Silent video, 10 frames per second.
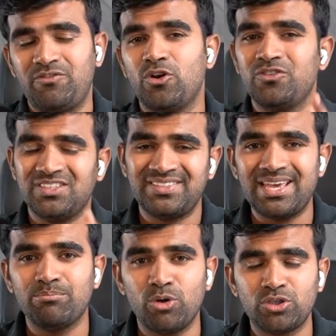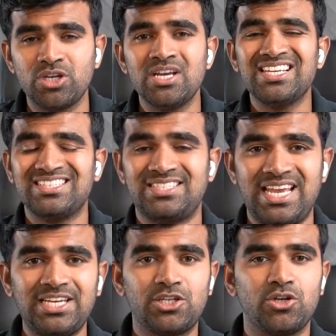if you're in the same boat,
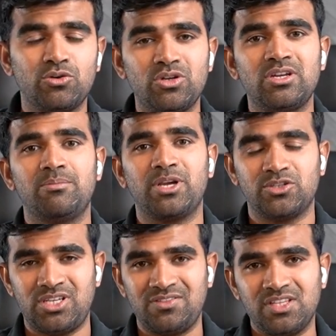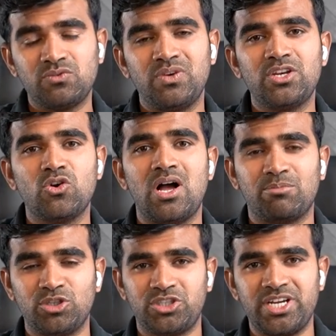stay tuned, because in this video I'm
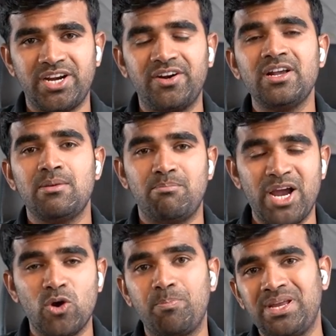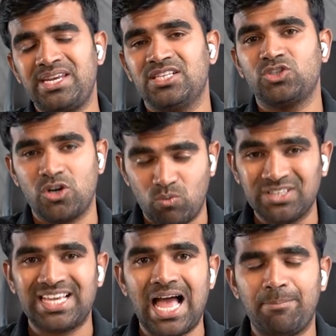going to share my opinions on
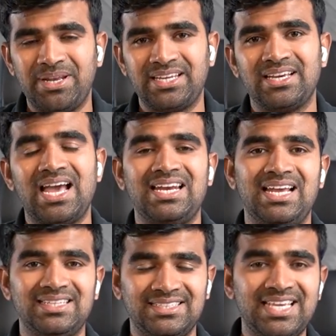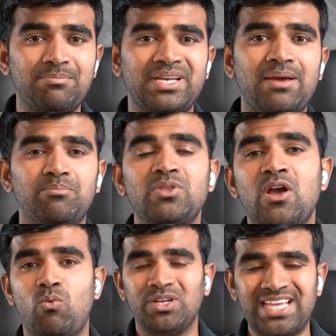what's happening, and at the same time
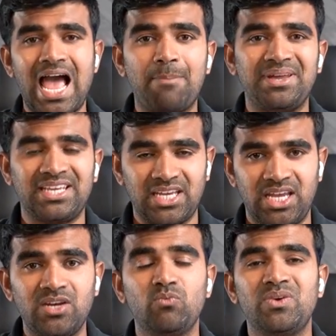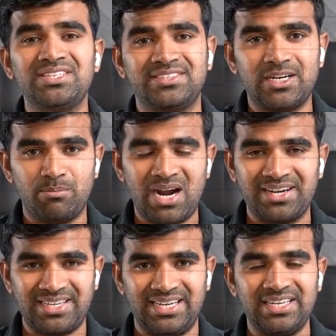what's happening in Windsor
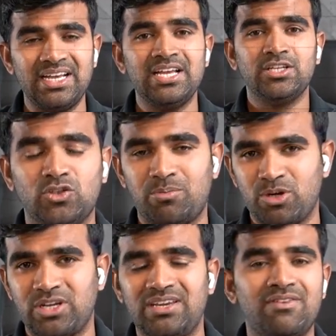market. So I'm going to give